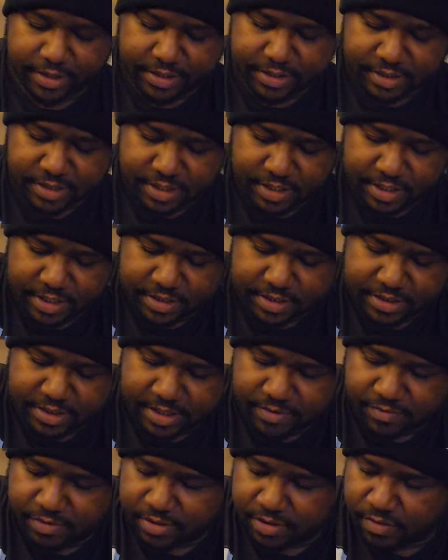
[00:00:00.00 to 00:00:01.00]
so you can
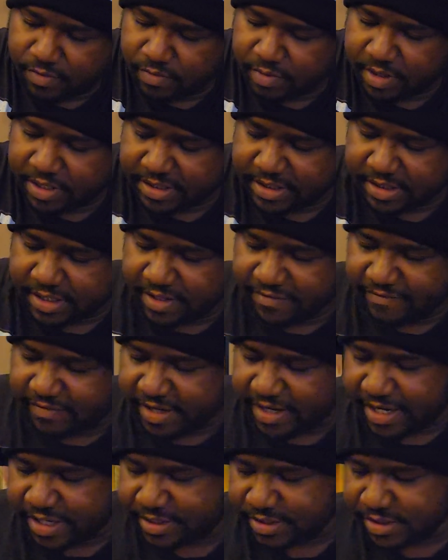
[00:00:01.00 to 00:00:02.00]
see what the rest of it
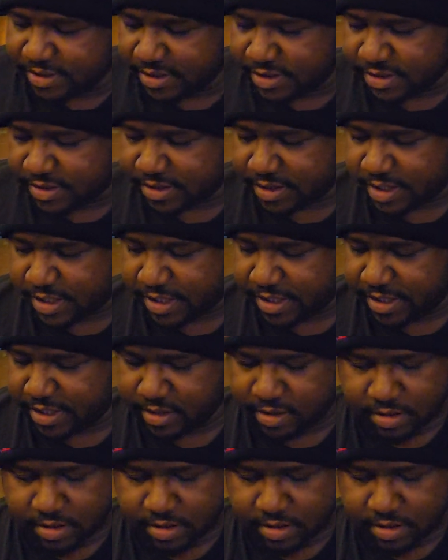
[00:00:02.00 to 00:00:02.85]
actually looks like.